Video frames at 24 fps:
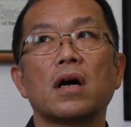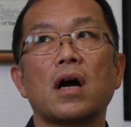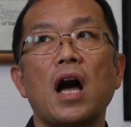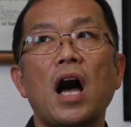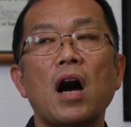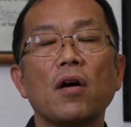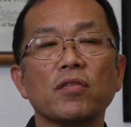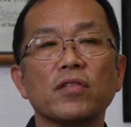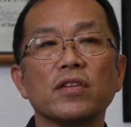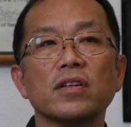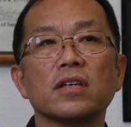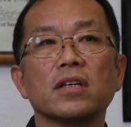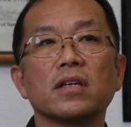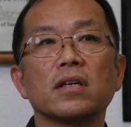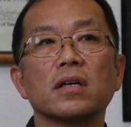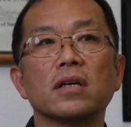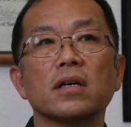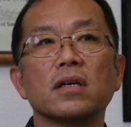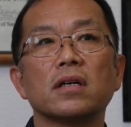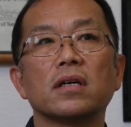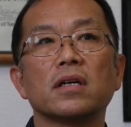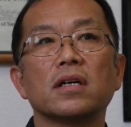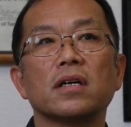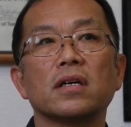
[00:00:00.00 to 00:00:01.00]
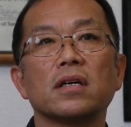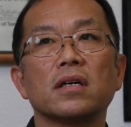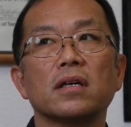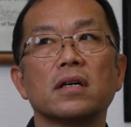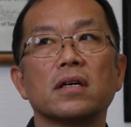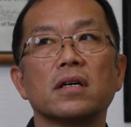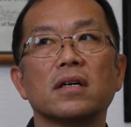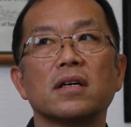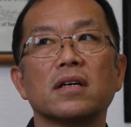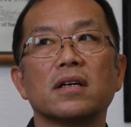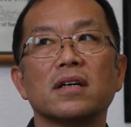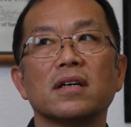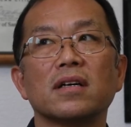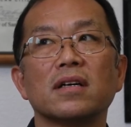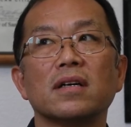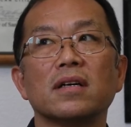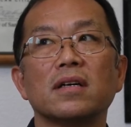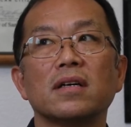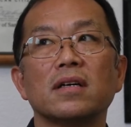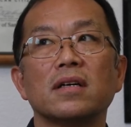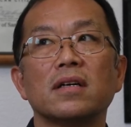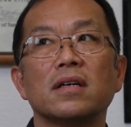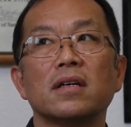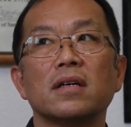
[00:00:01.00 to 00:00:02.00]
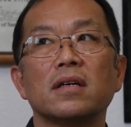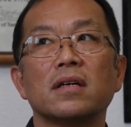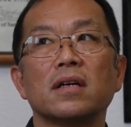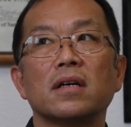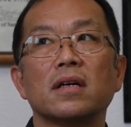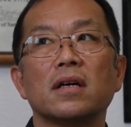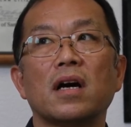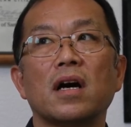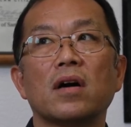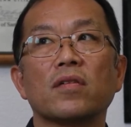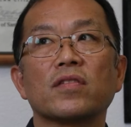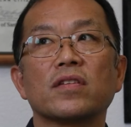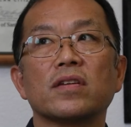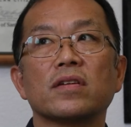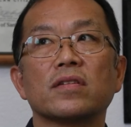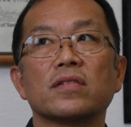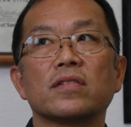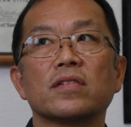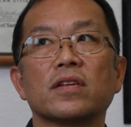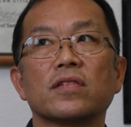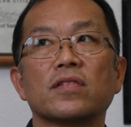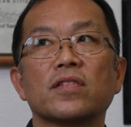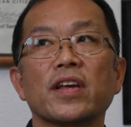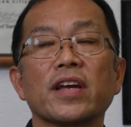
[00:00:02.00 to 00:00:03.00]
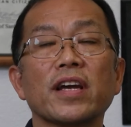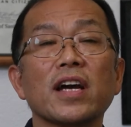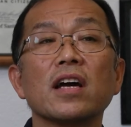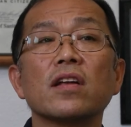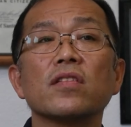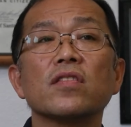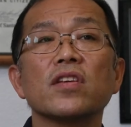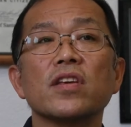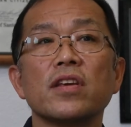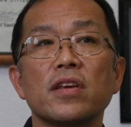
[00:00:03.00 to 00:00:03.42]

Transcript: after uh, after the second